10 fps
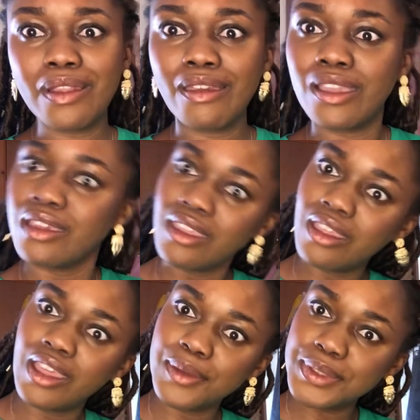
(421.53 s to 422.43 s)
like, yeah,
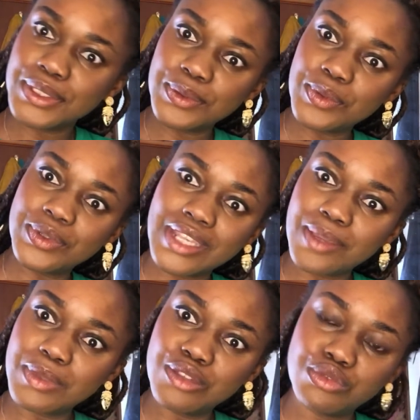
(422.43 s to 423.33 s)
how are we going to coordinate
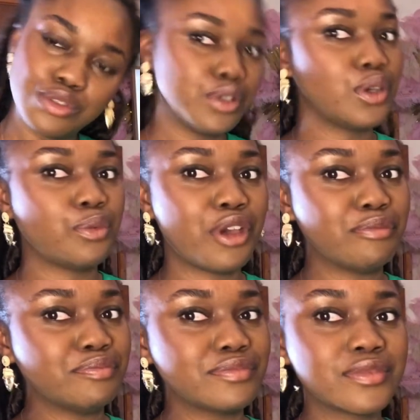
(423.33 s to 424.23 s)
people who